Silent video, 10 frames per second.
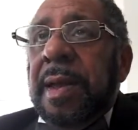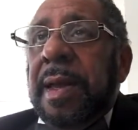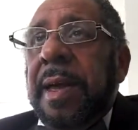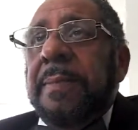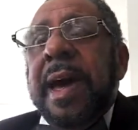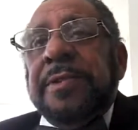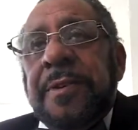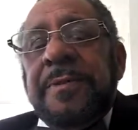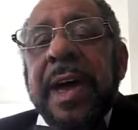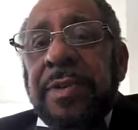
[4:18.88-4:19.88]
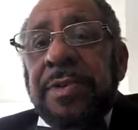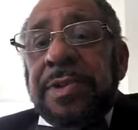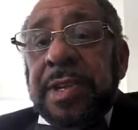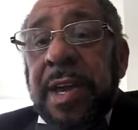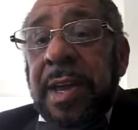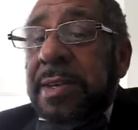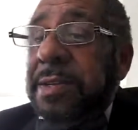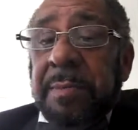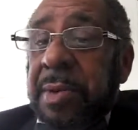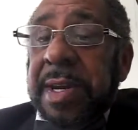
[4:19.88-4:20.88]
He manufactures things,
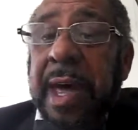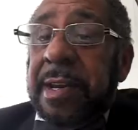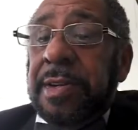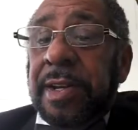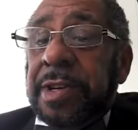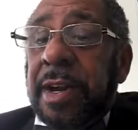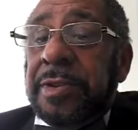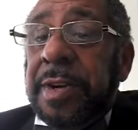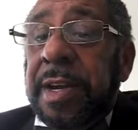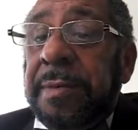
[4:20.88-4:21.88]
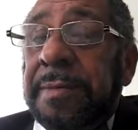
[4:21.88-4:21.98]
but not in this country.